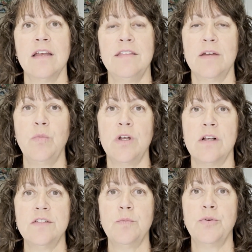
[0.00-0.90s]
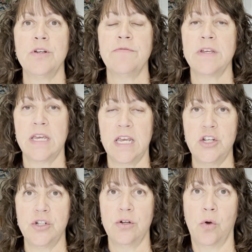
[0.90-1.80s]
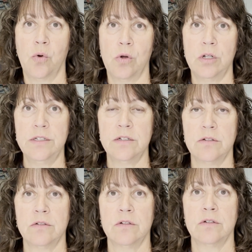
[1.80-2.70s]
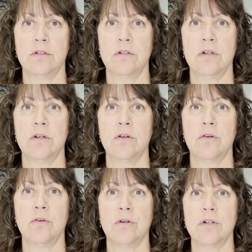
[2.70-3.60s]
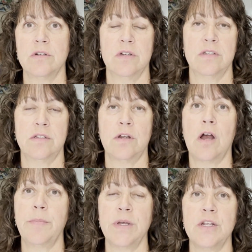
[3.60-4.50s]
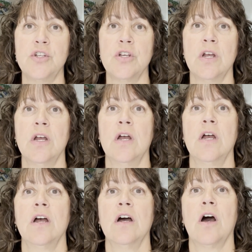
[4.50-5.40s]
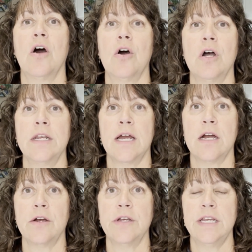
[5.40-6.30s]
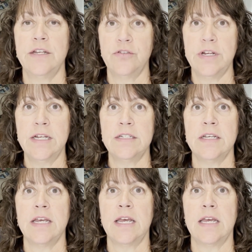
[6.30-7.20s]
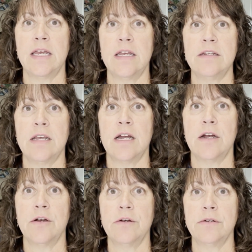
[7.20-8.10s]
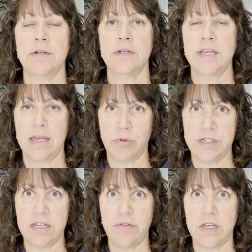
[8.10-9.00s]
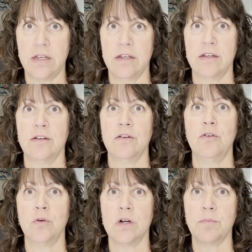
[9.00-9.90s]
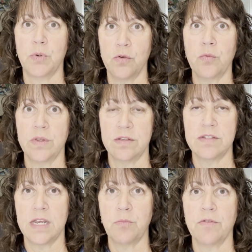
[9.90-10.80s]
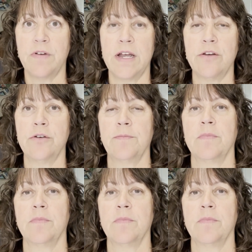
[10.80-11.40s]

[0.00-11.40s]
Then we also put a vacation hold or a stoppage on our internet and our cable TV, who are both with the same provider.